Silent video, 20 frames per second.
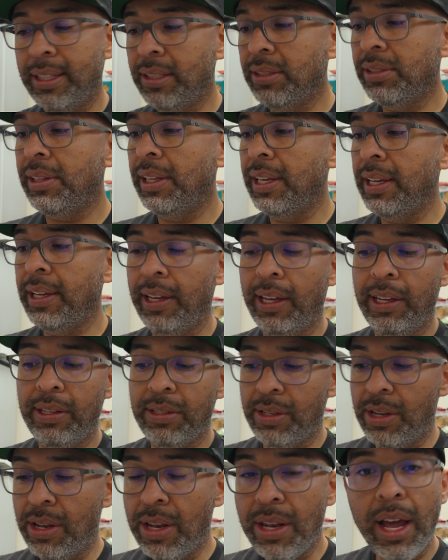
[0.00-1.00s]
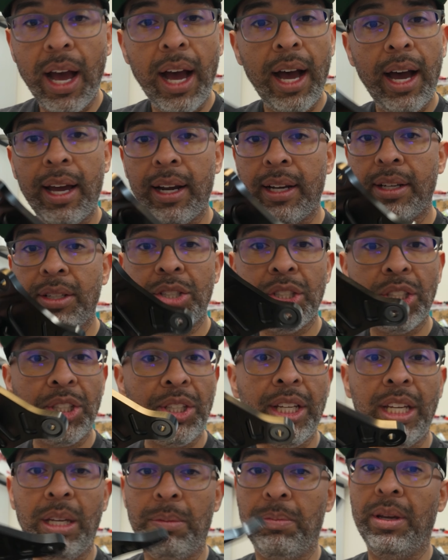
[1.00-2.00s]
This thing is not
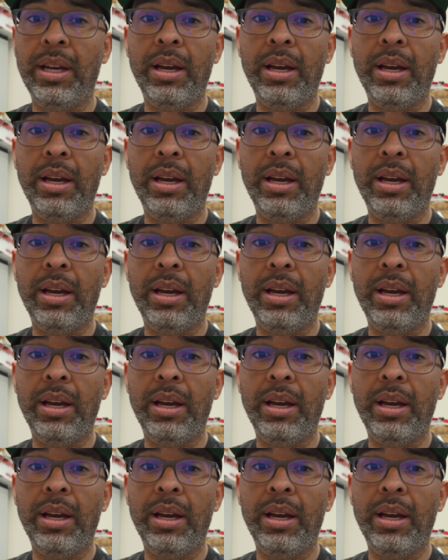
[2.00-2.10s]
cheap.